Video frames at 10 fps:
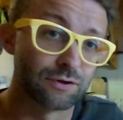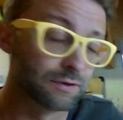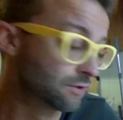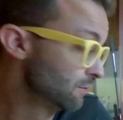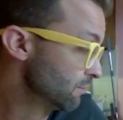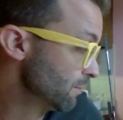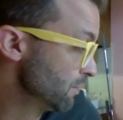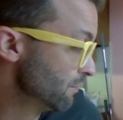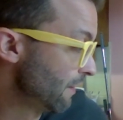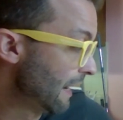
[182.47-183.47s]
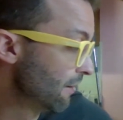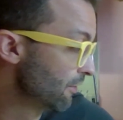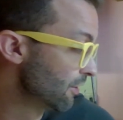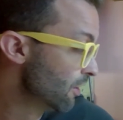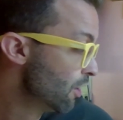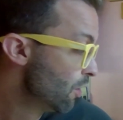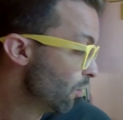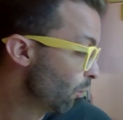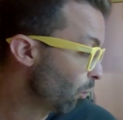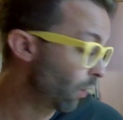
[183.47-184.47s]
going to remove either
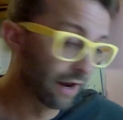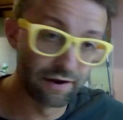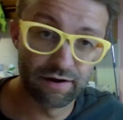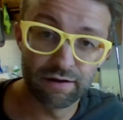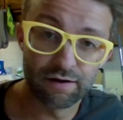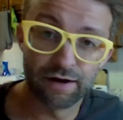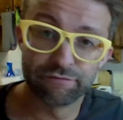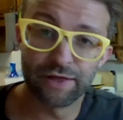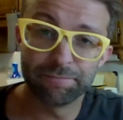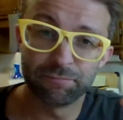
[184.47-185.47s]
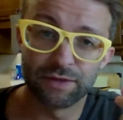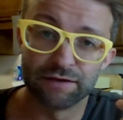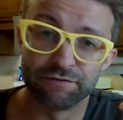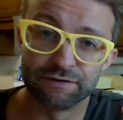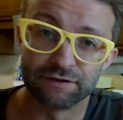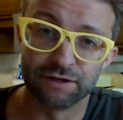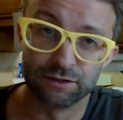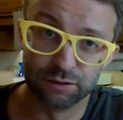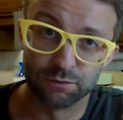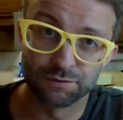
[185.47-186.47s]
one of them if it's a low